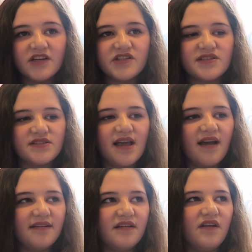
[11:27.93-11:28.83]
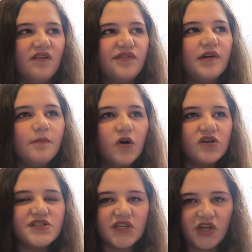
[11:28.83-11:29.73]
just because, I don't know, I feel
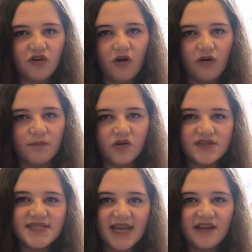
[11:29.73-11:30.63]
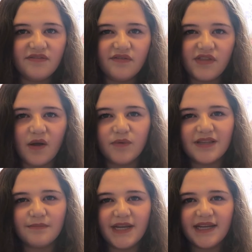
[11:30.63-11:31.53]
more secure and more safe if they're
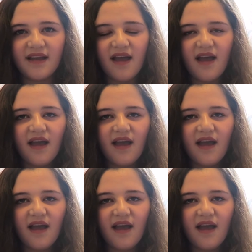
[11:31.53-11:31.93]
with me.